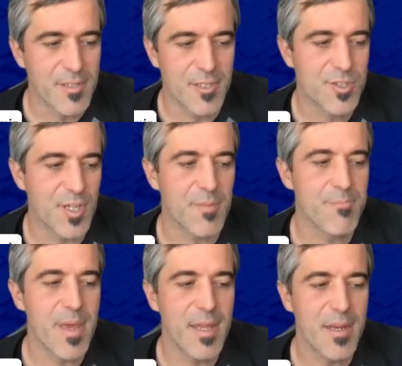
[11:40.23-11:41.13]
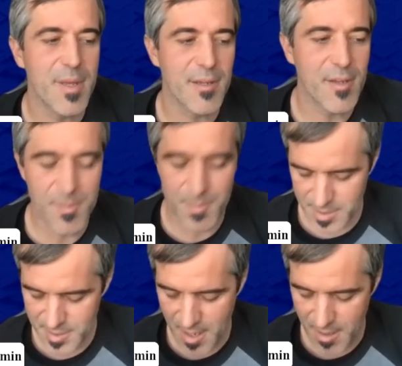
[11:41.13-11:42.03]
there's just like many
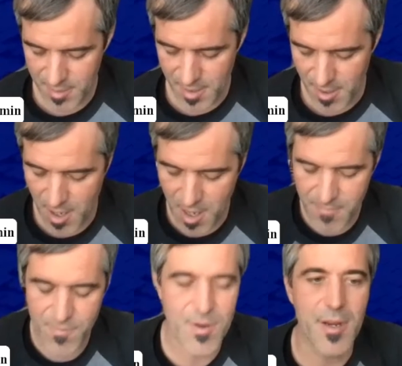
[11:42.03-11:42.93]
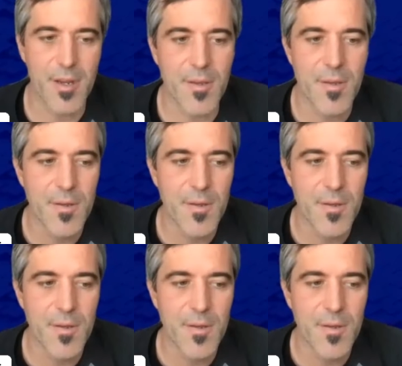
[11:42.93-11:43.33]
companies out there offering